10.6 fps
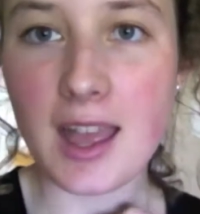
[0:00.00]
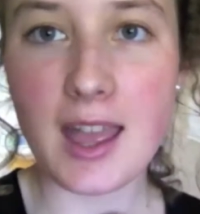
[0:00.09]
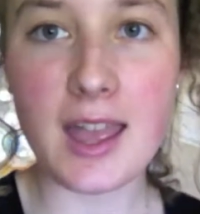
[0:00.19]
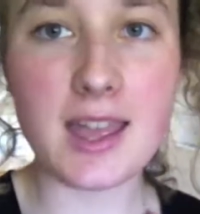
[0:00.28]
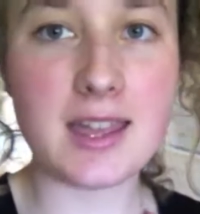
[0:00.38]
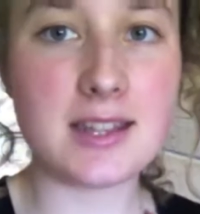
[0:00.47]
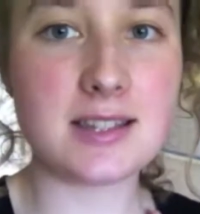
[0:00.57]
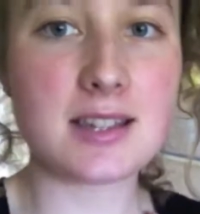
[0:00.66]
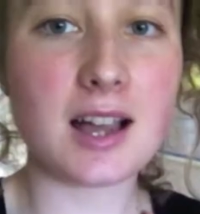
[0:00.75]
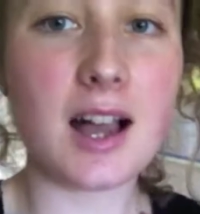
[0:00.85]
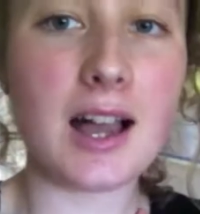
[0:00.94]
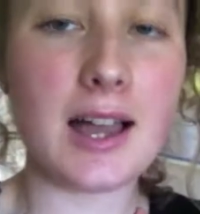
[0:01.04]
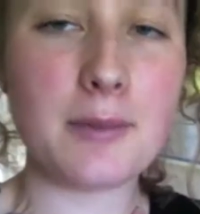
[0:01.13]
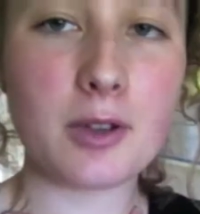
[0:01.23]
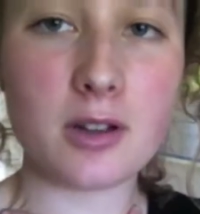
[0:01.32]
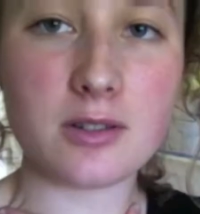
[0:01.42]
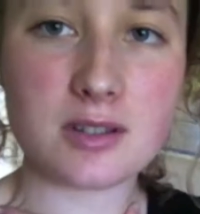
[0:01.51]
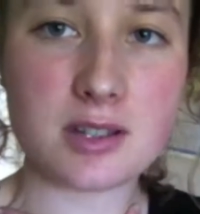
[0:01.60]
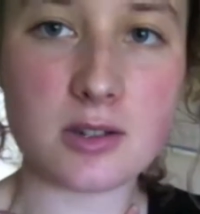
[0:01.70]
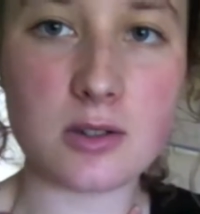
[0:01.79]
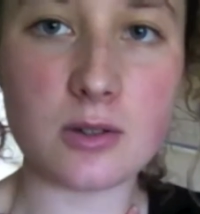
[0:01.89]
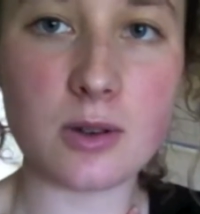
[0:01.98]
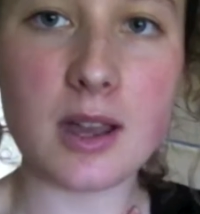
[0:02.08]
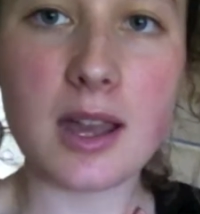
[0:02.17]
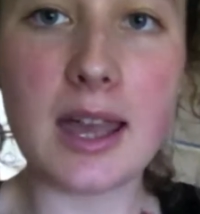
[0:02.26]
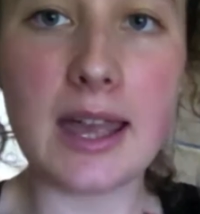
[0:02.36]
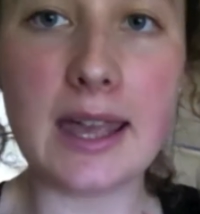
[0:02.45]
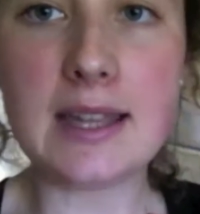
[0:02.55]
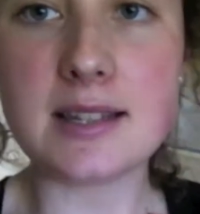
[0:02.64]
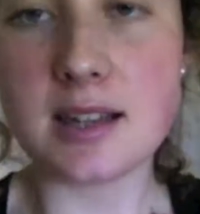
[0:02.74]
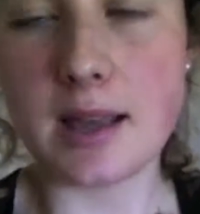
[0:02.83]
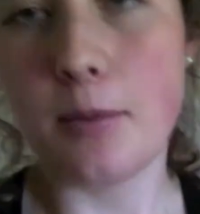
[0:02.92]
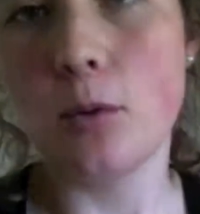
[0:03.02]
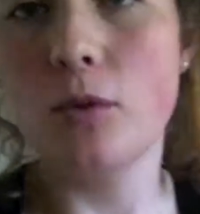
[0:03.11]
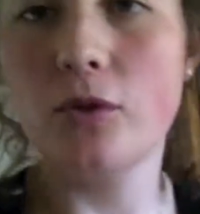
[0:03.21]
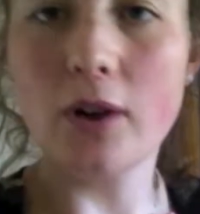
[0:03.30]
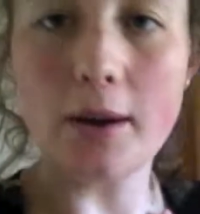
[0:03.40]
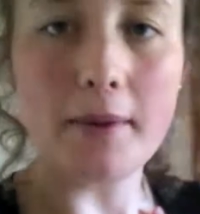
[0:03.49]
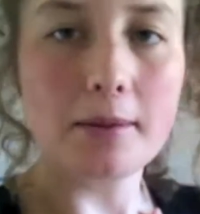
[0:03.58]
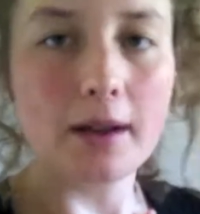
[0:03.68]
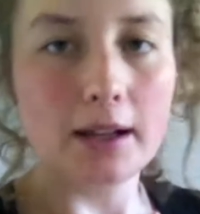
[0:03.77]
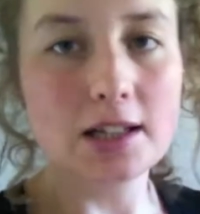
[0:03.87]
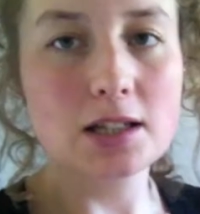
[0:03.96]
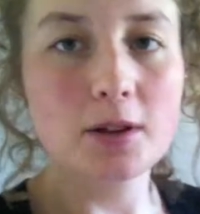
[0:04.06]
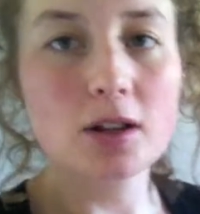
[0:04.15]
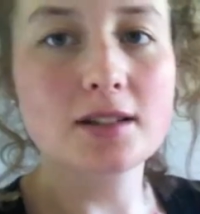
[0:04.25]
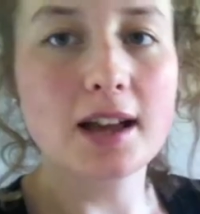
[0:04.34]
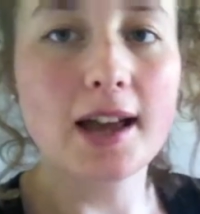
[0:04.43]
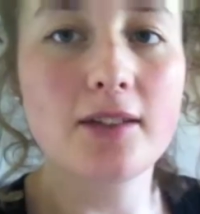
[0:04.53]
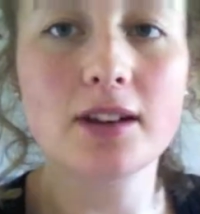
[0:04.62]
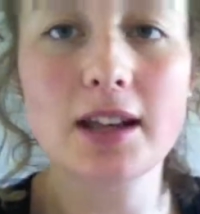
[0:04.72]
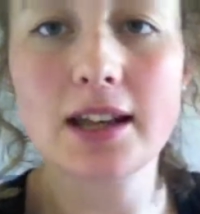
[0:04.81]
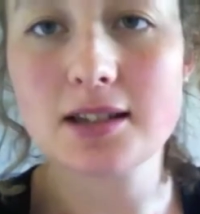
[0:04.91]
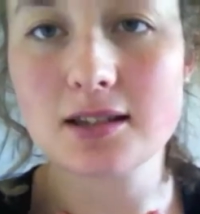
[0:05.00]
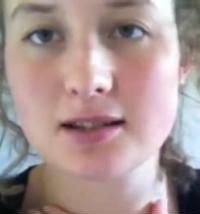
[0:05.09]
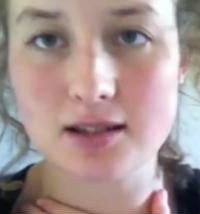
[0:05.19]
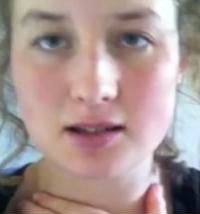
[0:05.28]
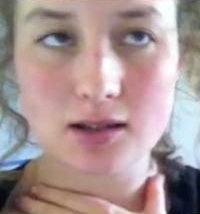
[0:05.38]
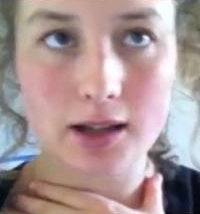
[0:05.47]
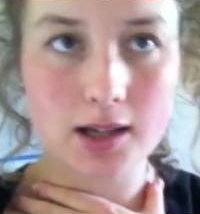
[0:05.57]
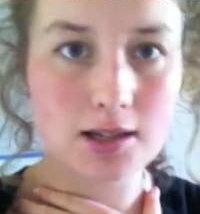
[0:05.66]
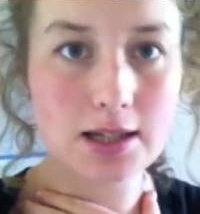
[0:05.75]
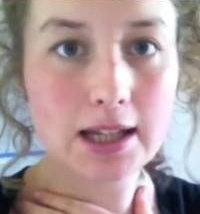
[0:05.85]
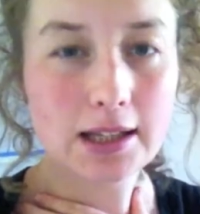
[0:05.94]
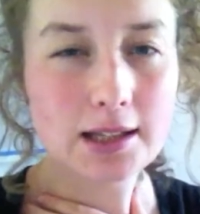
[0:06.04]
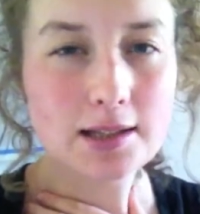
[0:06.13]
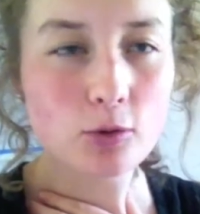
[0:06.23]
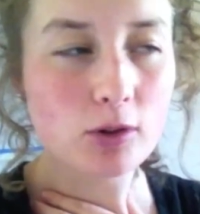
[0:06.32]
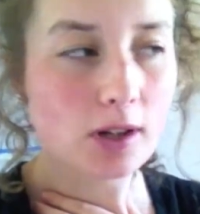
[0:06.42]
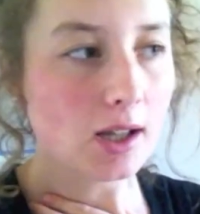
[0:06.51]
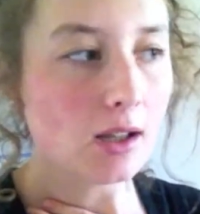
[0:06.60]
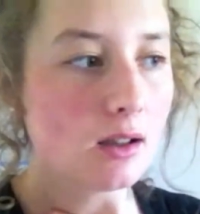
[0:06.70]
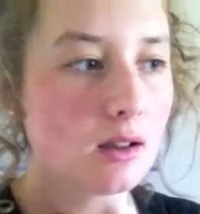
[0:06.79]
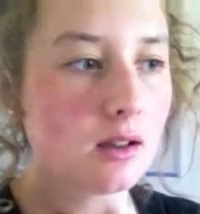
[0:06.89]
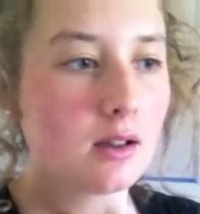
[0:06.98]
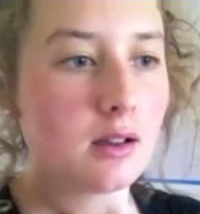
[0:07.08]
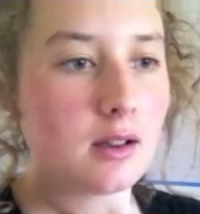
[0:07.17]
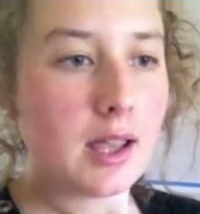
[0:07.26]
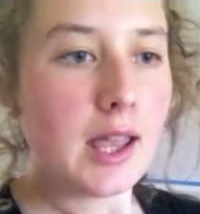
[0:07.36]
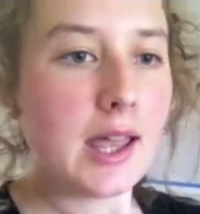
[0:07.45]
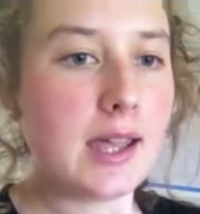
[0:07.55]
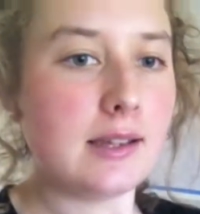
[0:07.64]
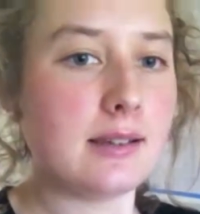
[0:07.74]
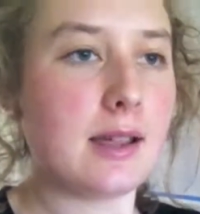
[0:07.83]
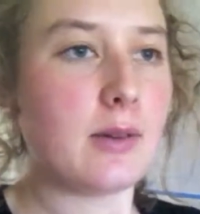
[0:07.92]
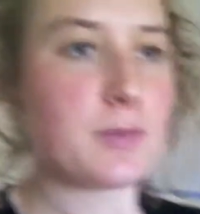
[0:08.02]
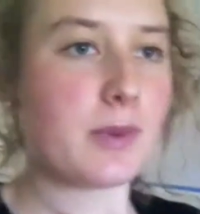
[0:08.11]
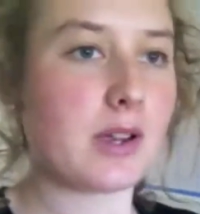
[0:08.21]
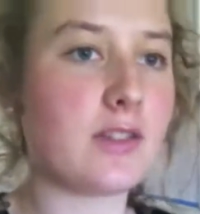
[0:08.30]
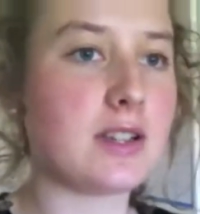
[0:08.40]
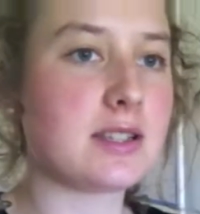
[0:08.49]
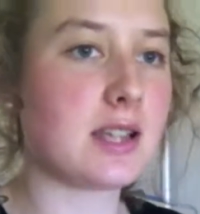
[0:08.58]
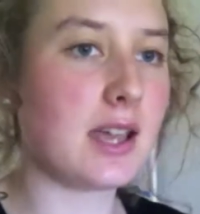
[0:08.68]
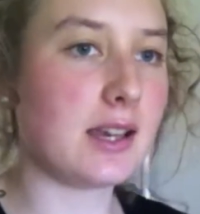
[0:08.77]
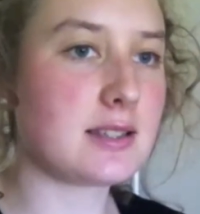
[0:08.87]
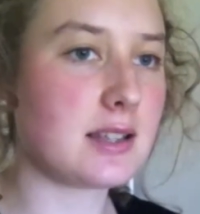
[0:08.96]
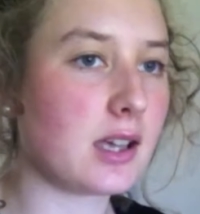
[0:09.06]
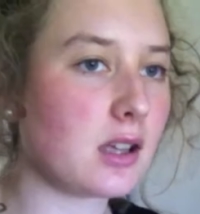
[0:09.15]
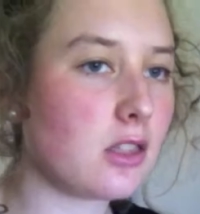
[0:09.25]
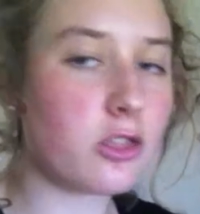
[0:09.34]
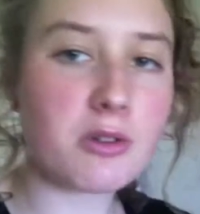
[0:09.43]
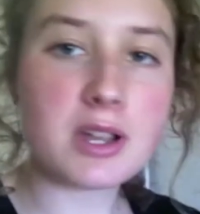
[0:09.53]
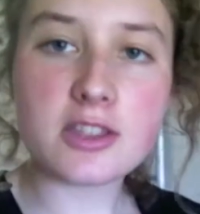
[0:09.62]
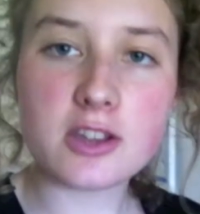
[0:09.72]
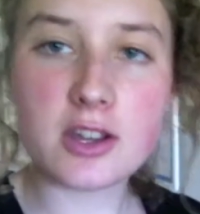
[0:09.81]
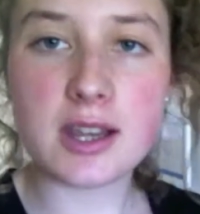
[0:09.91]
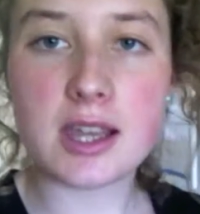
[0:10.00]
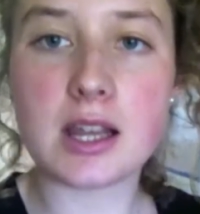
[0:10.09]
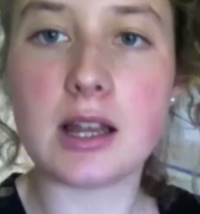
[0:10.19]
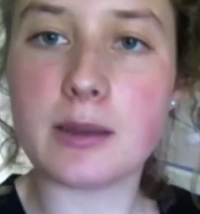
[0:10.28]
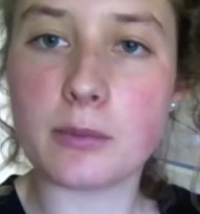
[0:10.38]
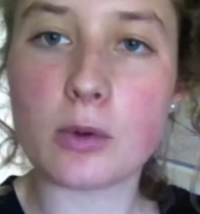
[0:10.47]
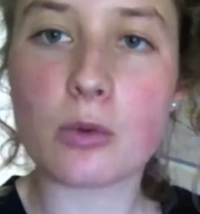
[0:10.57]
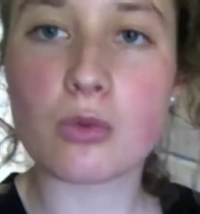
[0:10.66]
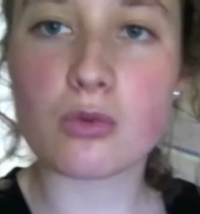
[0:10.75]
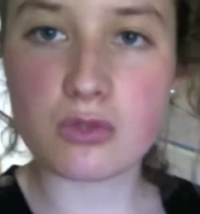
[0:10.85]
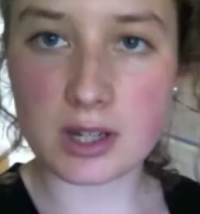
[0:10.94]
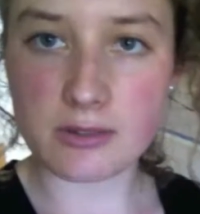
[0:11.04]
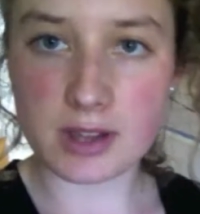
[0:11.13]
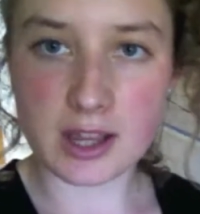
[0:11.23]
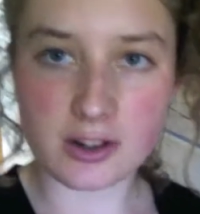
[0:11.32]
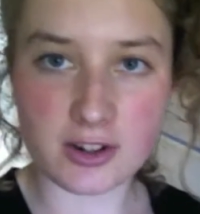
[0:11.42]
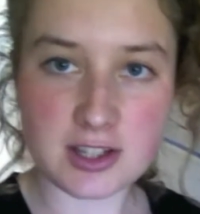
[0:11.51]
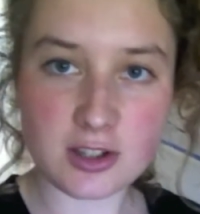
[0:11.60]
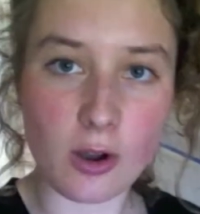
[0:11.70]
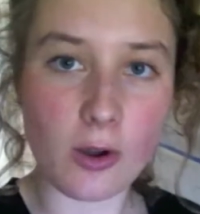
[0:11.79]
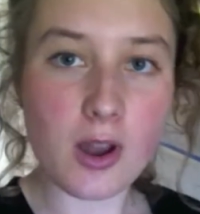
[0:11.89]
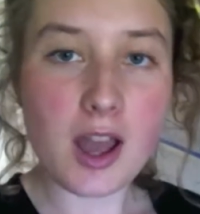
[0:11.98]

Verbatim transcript: And I'm going to eat an apple before I make my lunch because I haven't eaten since like 10 this morning and that was breakfast and it's like 3.30 and I'm really really hungry so